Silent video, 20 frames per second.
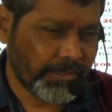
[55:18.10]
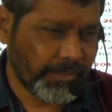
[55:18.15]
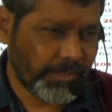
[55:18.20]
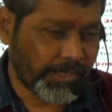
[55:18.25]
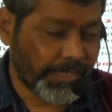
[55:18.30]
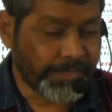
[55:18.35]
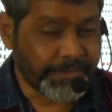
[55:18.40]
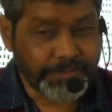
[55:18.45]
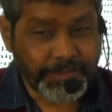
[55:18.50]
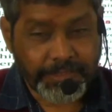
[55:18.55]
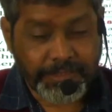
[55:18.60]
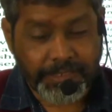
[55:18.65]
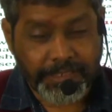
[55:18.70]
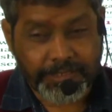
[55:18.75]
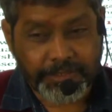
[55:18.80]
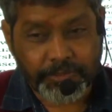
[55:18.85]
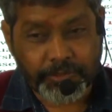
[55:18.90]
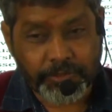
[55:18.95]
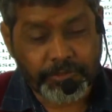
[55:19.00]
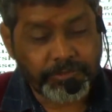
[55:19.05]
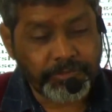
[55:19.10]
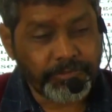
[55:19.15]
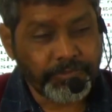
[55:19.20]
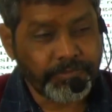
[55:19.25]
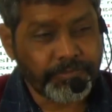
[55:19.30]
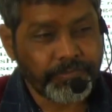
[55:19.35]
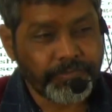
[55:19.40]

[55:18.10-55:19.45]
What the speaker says: and that led to